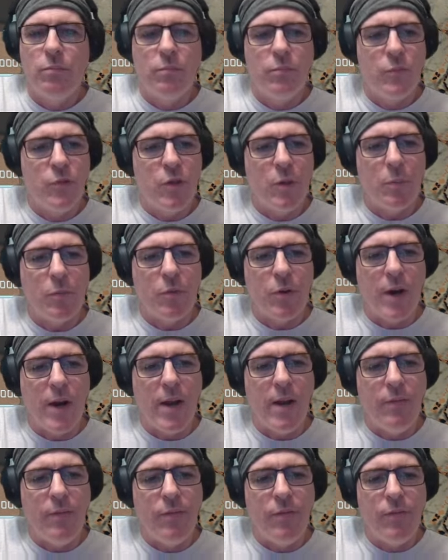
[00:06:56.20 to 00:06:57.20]
jump
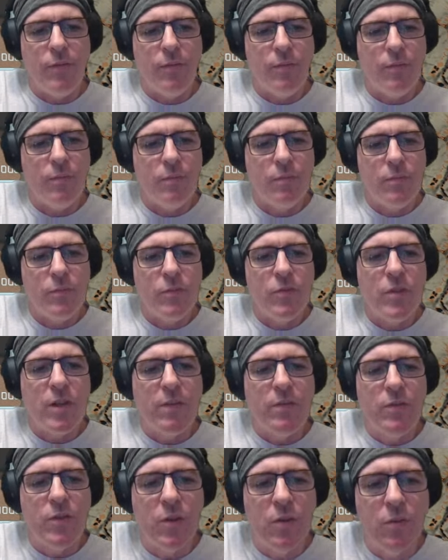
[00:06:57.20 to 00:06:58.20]
drives, safe
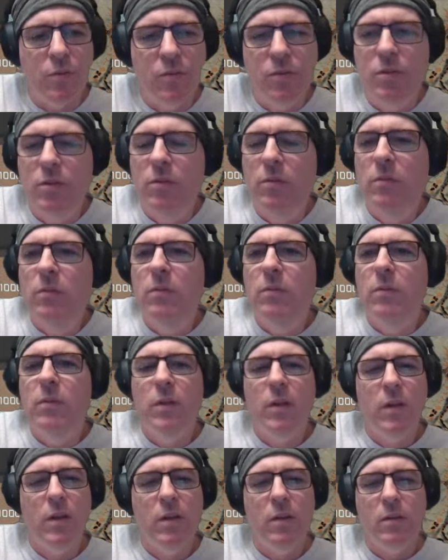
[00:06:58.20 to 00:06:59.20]
zones,
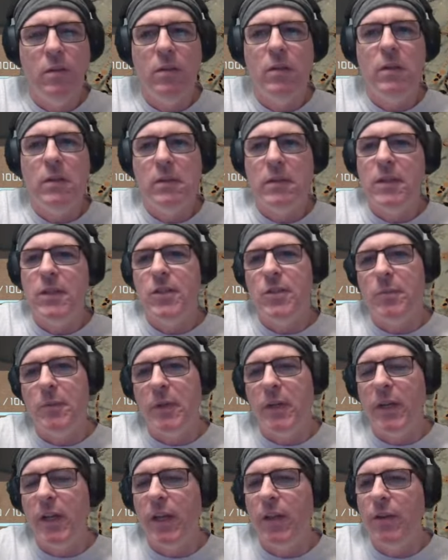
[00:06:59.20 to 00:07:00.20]
they should be
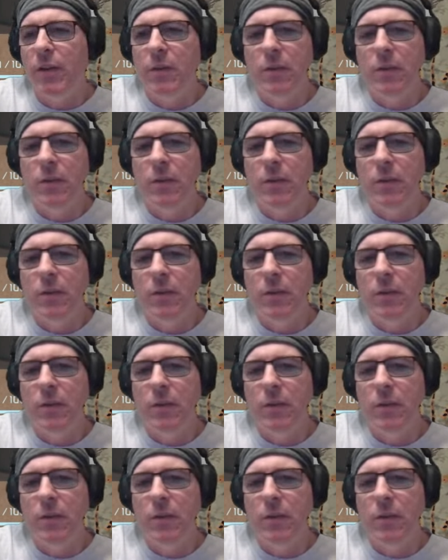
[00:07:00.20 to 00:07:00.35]
together.